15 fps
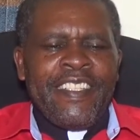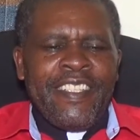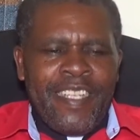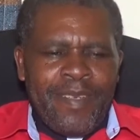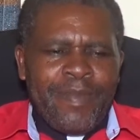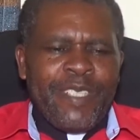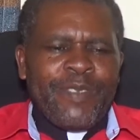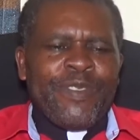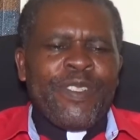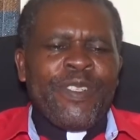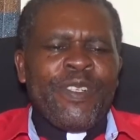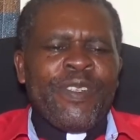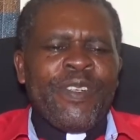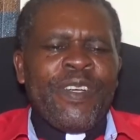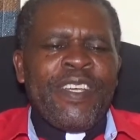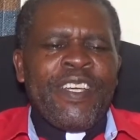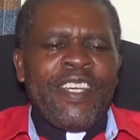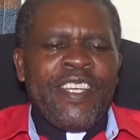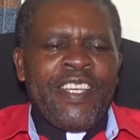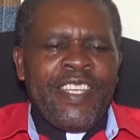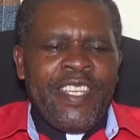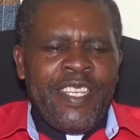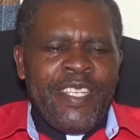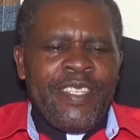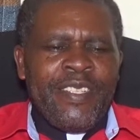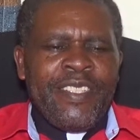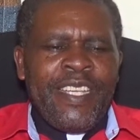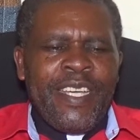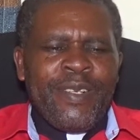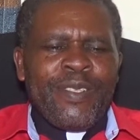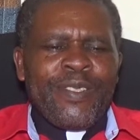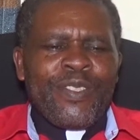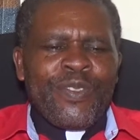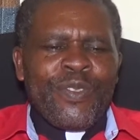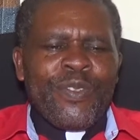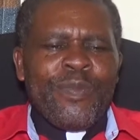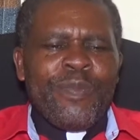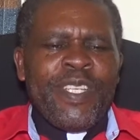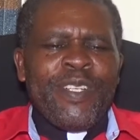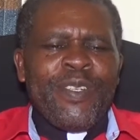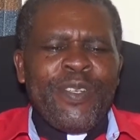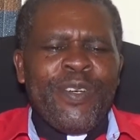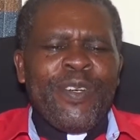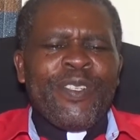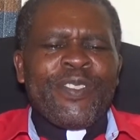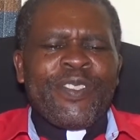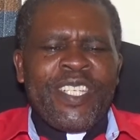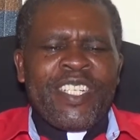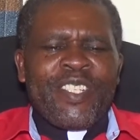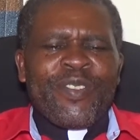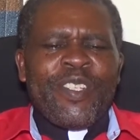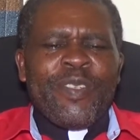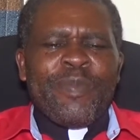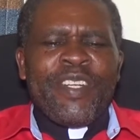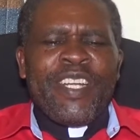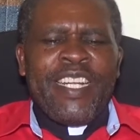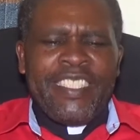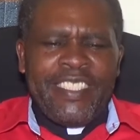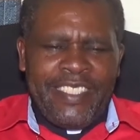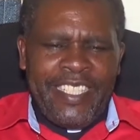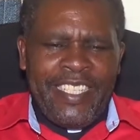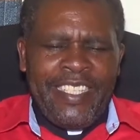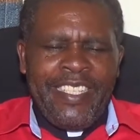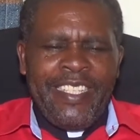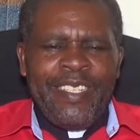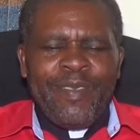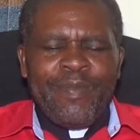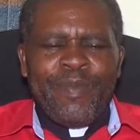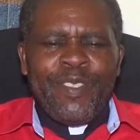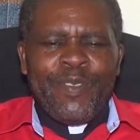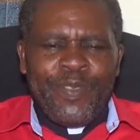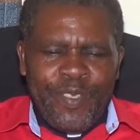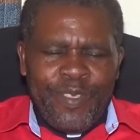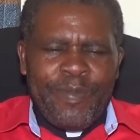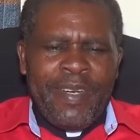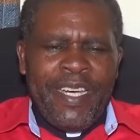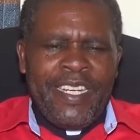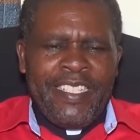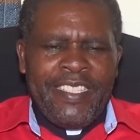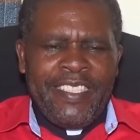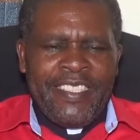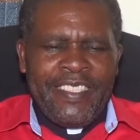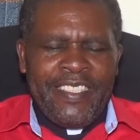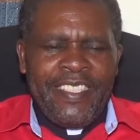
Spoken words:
Number four, there should be no sexual immorality before marriage.